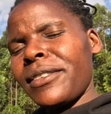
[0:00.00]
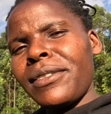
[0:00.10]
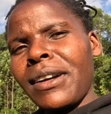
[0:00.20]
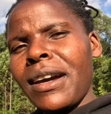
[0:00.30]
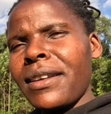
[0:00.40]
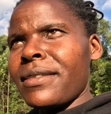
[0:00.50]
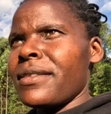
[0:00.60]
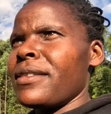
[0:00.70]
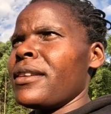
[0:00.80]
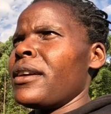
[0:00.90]
you
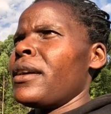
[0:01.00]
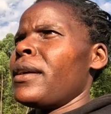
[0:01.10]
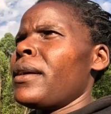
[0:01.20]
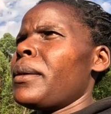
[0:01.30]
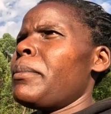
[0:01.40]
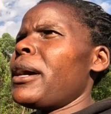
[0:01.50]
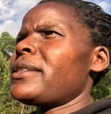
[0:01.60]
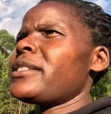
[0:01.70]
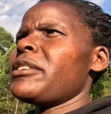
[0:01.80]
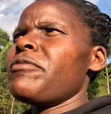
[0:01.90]
guys.
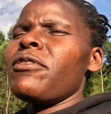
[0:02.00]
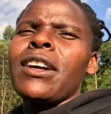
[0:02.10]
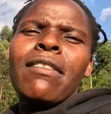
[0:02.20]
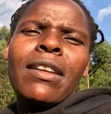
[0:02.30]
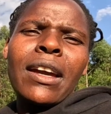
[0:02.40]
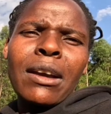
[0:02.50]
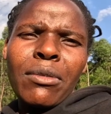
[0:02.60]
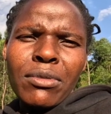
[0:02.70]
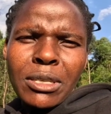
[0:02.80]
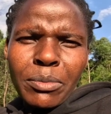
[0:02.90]
But if you have like a
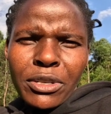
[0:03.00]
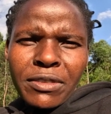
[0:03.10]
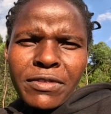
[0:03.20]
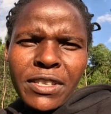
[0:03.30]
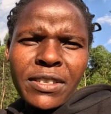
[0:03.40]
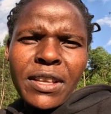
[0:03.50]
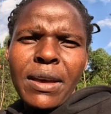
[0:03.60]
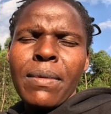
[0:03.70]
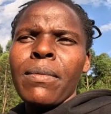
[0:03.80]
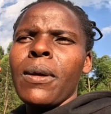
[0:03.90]
good supportive
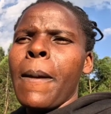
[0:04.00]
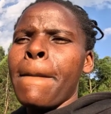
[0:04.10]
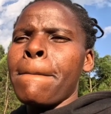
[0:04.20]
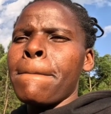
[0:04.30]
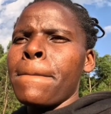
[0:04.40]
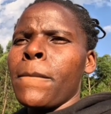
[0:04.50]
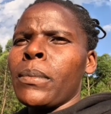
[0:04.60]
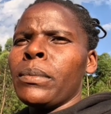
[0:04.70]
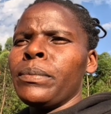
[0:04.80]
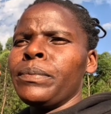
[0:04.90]
system
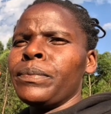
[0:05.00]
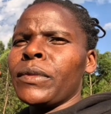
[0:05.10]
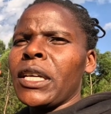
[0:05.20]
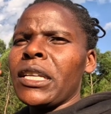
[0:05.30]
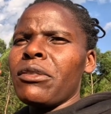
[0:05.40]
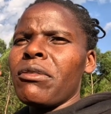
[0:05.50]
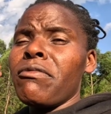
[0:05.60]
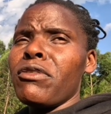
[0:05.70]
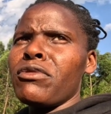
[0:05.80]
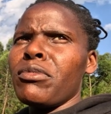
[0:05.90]
mm, and your
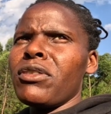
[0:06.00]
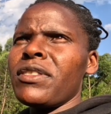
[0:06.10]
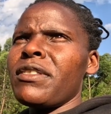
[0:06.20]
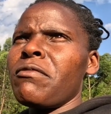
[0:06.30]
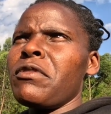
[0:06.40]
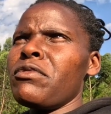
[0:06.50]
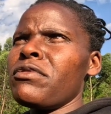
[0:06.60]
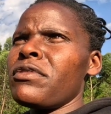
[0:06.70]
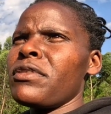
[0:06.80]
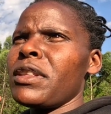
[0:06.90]
views, because the
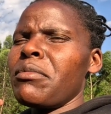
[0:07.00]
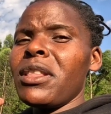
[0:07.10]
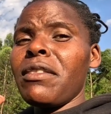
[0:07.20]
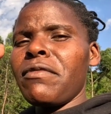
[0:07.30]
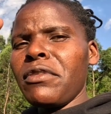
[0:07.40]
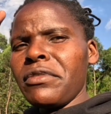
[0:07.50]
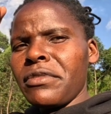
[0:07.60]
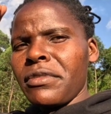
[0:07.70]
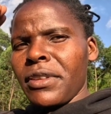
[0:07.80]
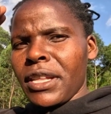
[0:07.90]
views, the more the
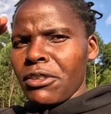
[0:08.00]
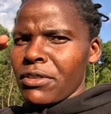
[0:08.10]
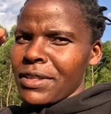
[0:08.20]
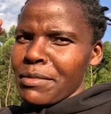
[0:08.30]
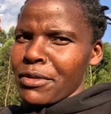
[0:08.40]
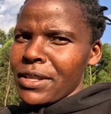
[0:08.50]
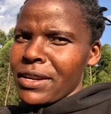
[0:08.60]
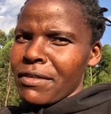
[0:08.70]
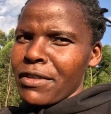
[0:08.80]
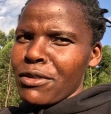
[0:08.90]
views, the the more
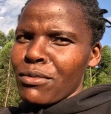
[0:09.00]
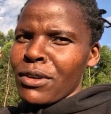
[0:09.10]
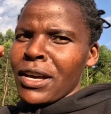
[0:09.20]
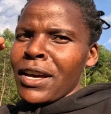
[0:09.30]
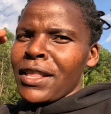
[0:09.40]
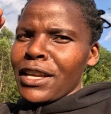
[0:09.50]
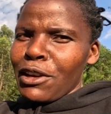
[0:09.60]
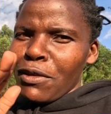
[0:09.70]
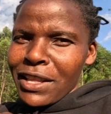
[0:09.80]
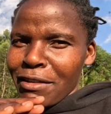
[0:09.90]
the revenue. The
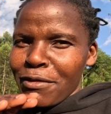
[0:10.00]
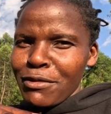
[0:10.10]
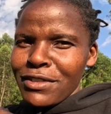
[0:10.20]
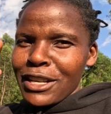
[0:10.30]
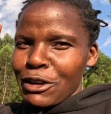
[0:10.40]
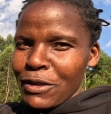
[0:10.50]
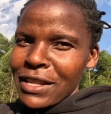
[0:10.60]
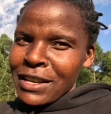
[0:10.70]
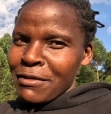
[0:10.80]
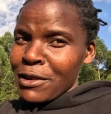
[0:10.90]
lower the views, the lower
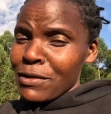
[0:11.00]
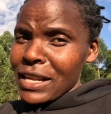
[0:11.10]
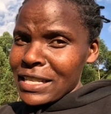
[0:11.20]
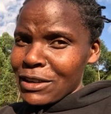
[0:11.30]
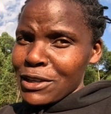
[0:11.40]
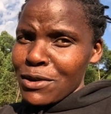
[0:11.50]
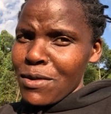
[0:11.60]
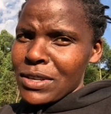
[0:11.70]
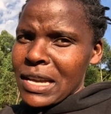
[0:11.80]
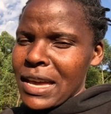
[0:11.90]
the revenue. That is how it
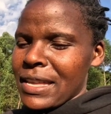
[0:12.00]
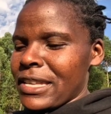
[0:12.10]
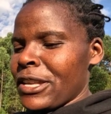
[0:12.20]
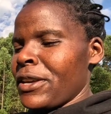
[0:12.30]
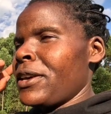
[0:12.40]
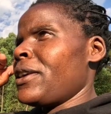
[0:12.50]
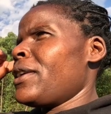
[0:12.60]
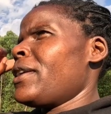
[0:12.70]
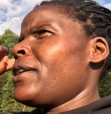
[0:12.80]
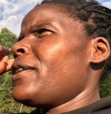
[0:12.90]
goes, guys.
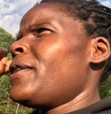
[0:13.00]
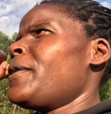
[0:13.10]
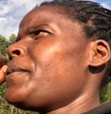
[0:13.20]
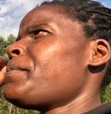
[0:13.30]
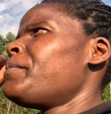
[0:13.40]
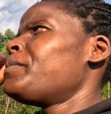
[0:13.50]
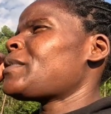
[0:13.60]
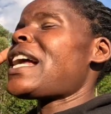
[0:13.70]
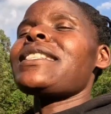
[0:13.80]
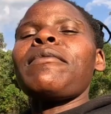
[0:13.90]
Um,
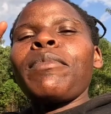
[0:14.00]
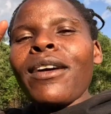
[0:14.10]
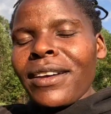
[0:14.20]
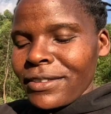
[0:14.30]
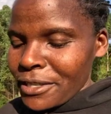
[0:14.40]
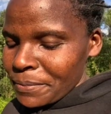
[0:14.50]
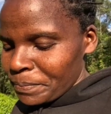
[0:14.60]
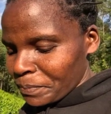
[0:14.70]
at some point